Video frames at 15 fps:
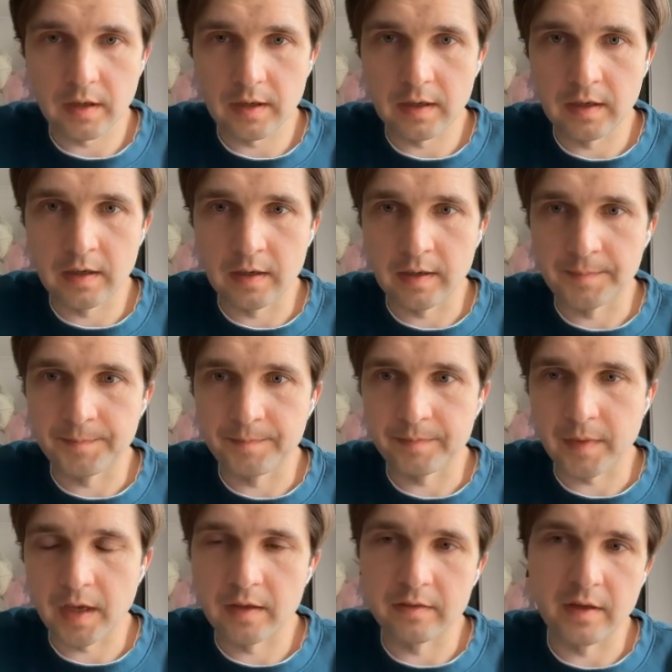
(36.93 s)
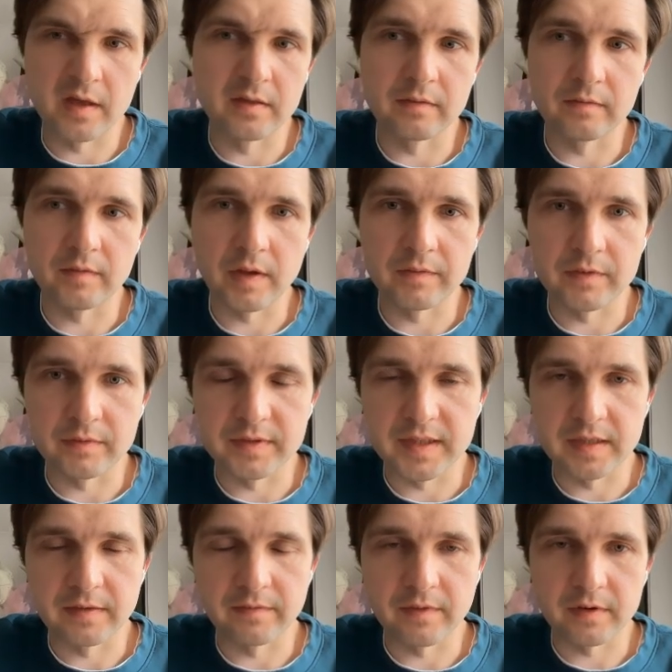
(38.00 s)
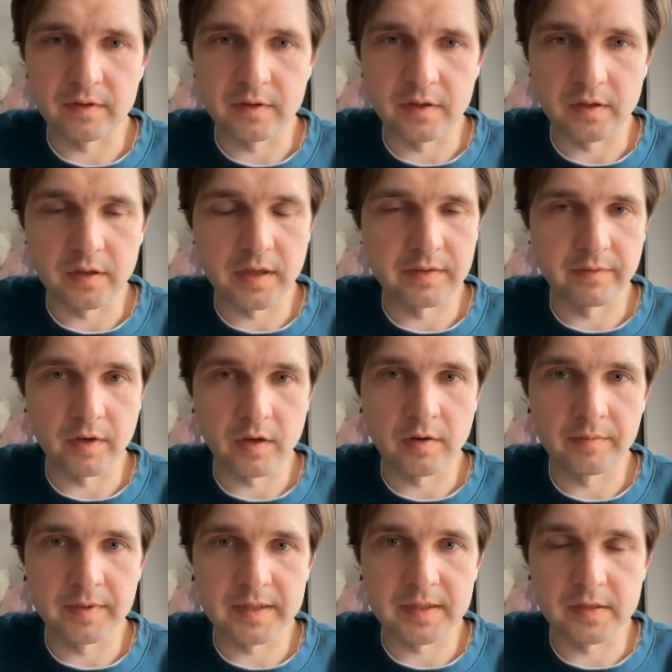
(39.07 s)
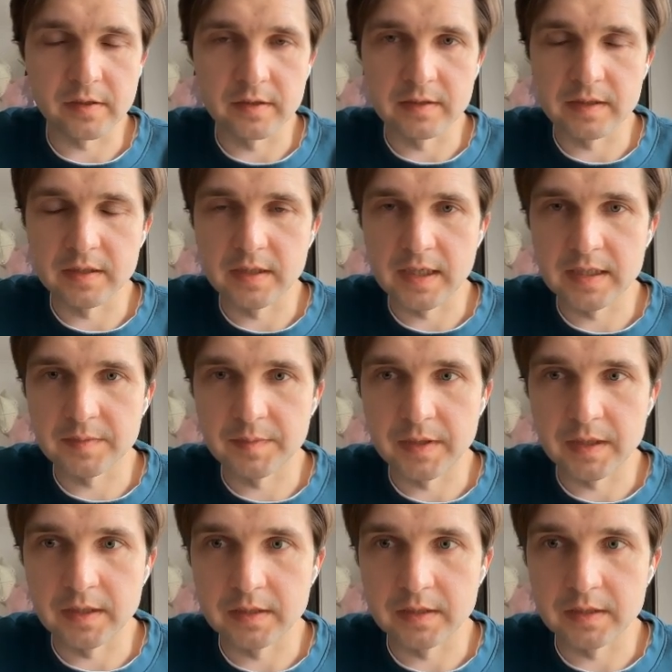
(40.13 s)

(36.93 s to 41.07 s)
And then if there's any further kind of comments you can suggest me,